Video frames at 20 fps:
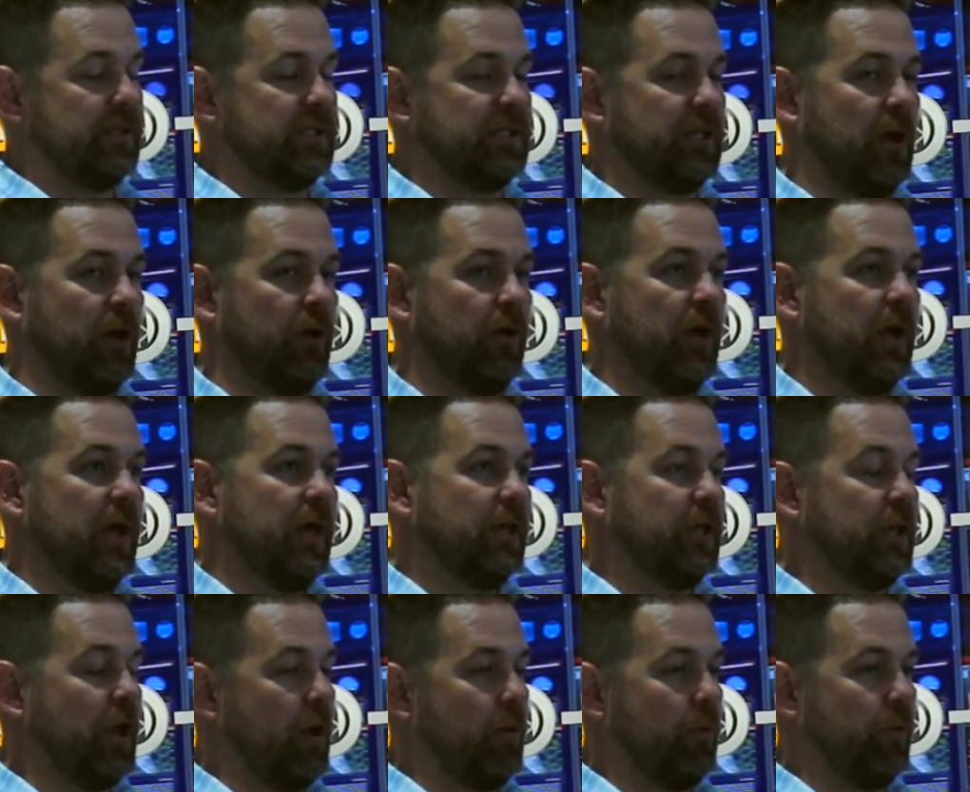And so,
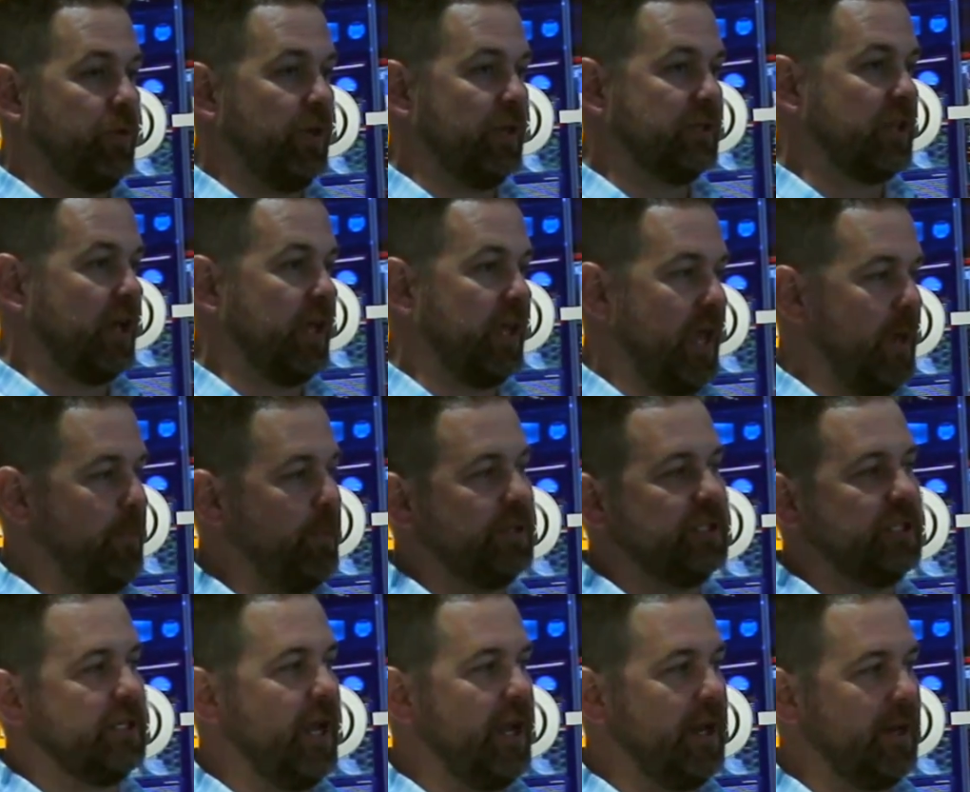you know, things like
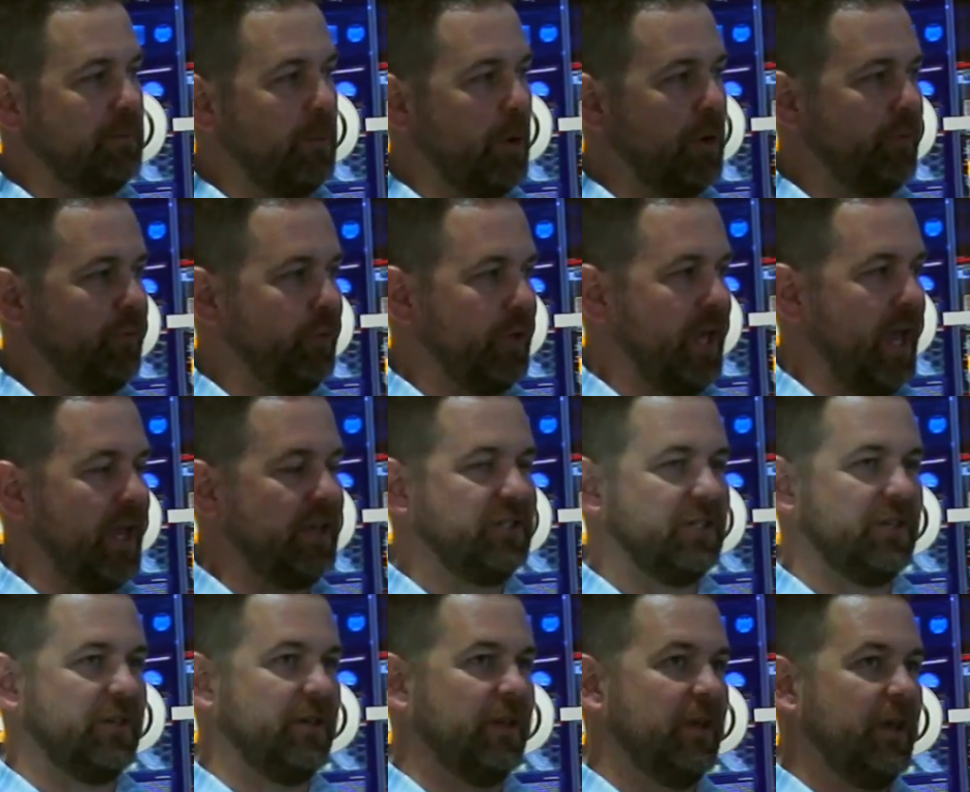epigenetic
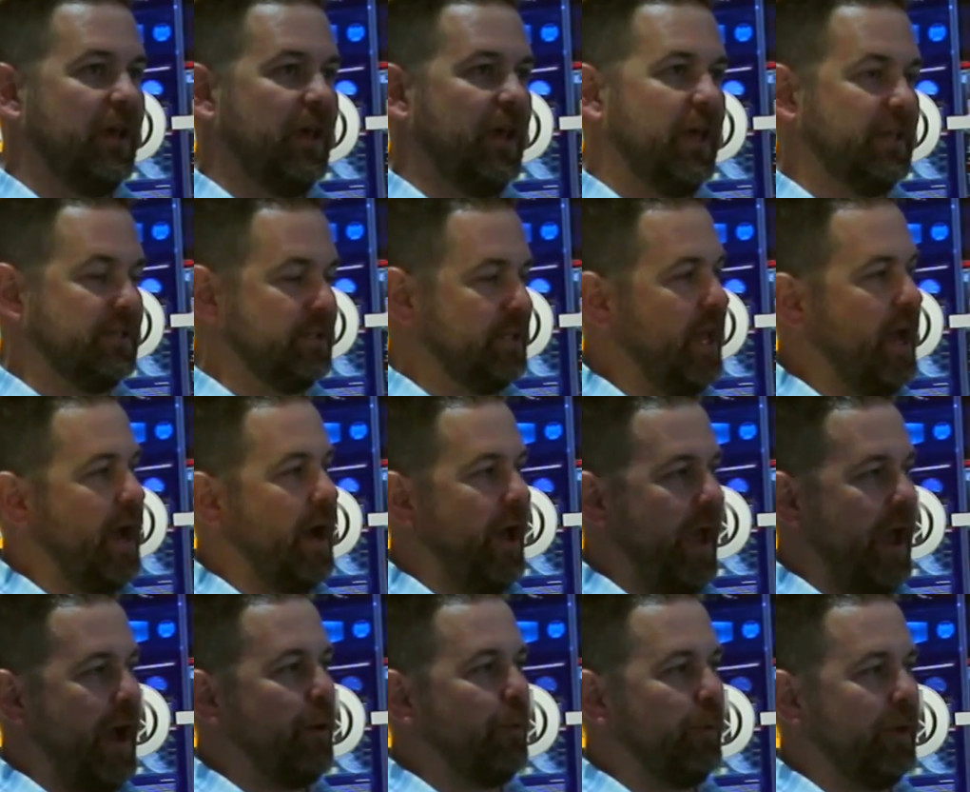modification is now
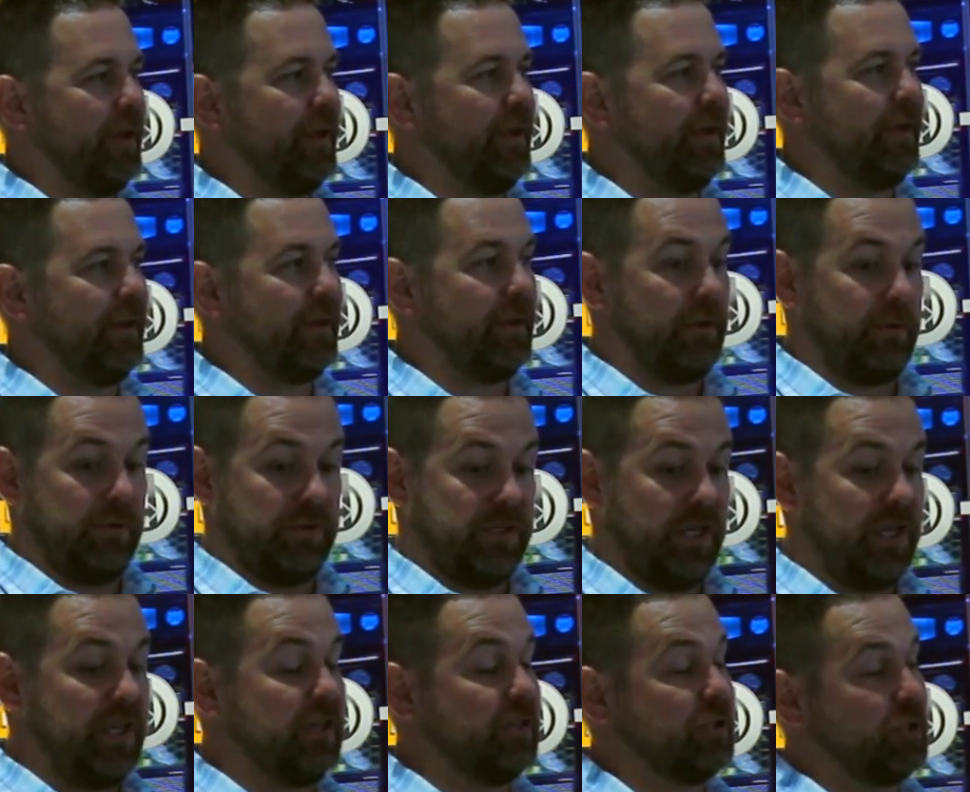how we
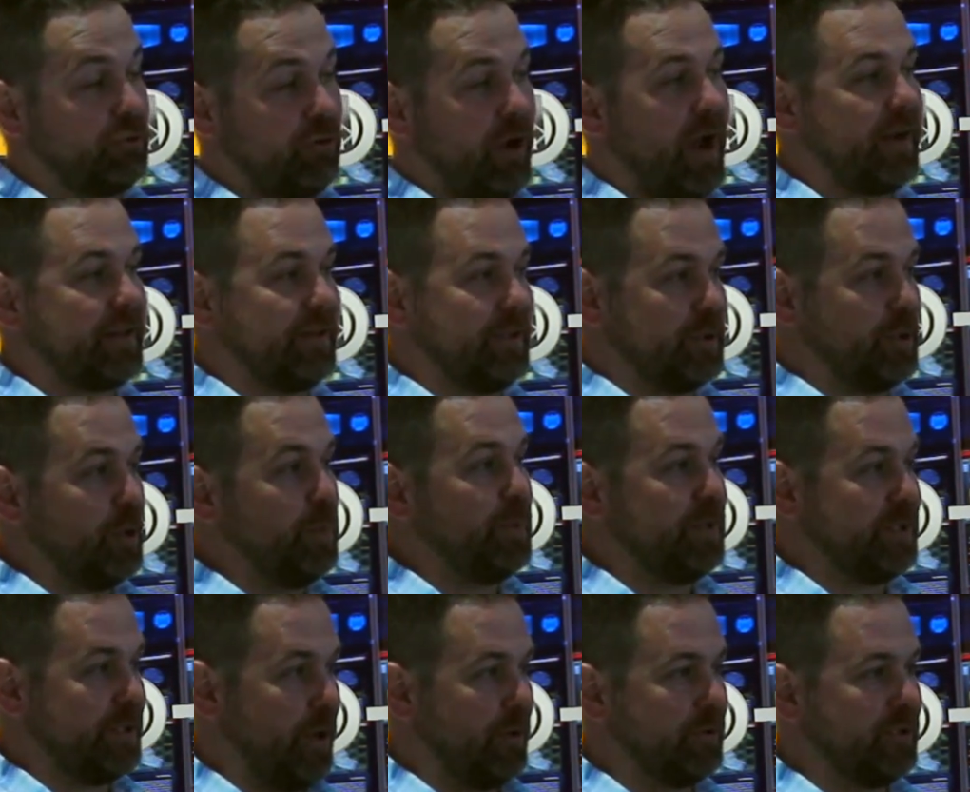deconstruct the
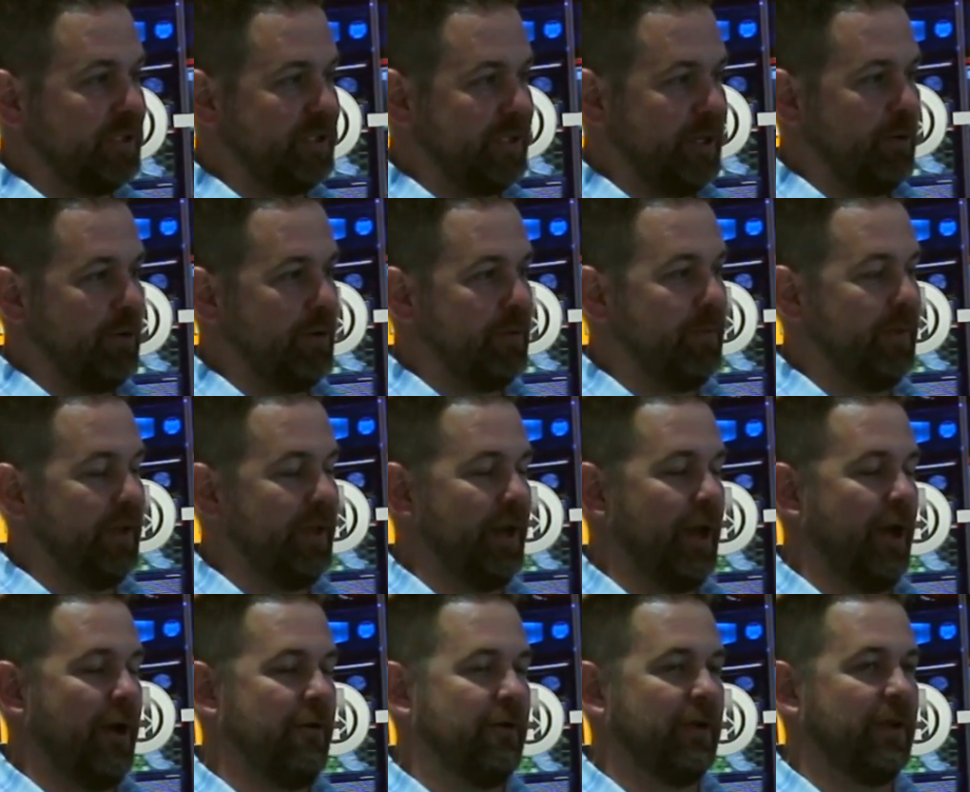super soldier serum, you
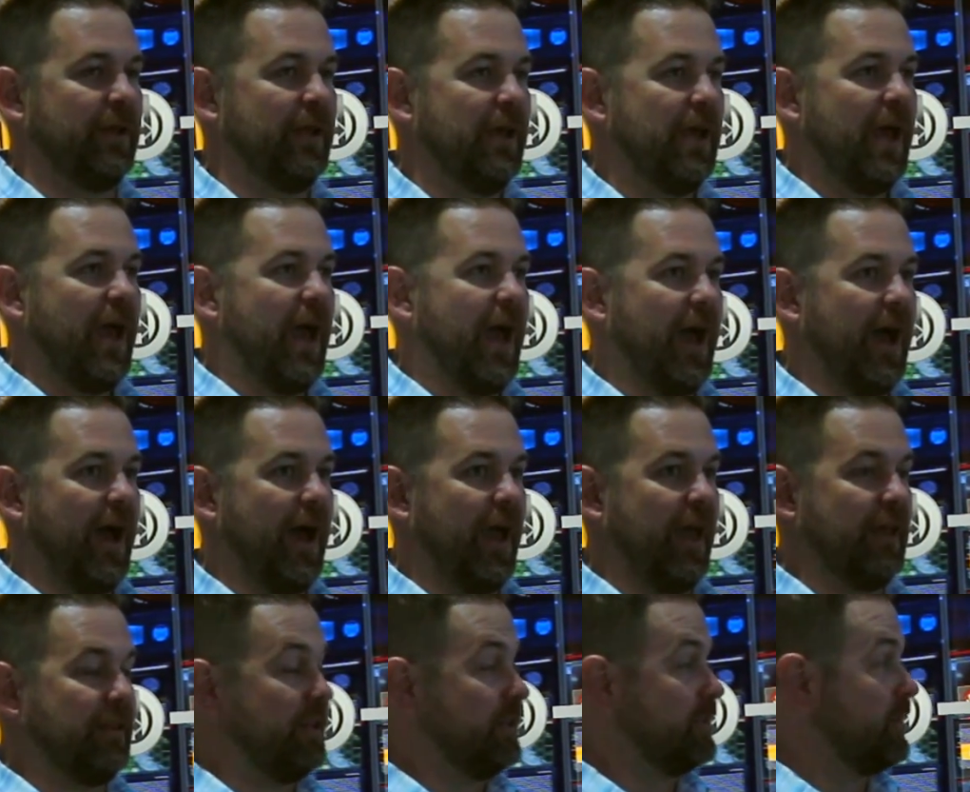know,
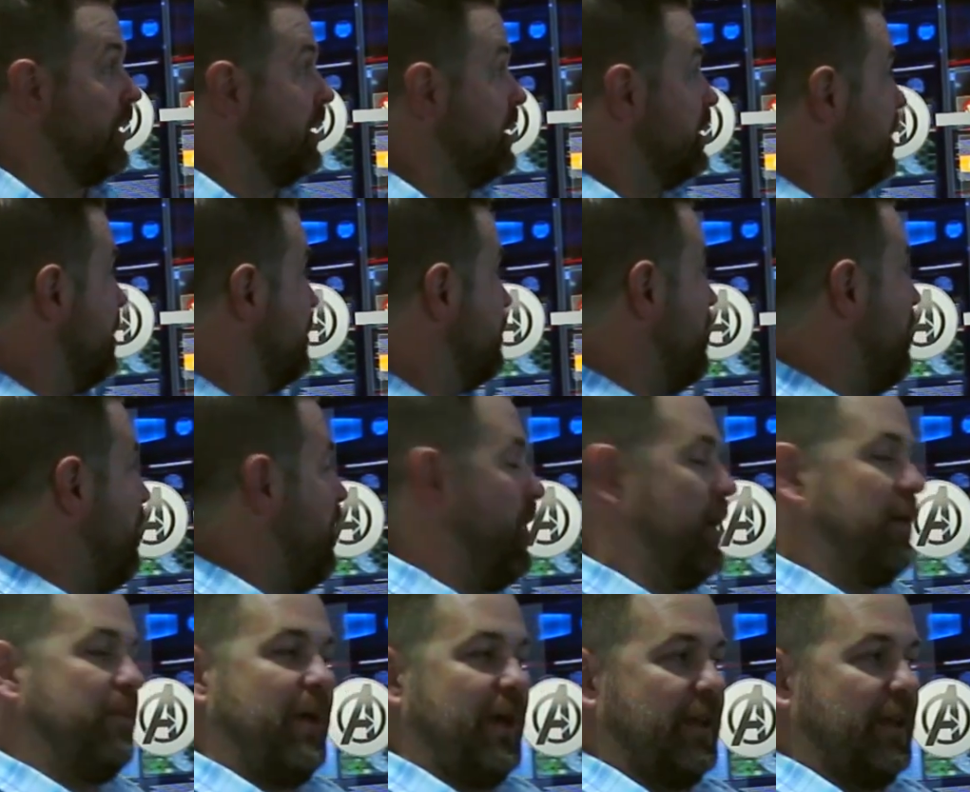and things like, you know, the Iron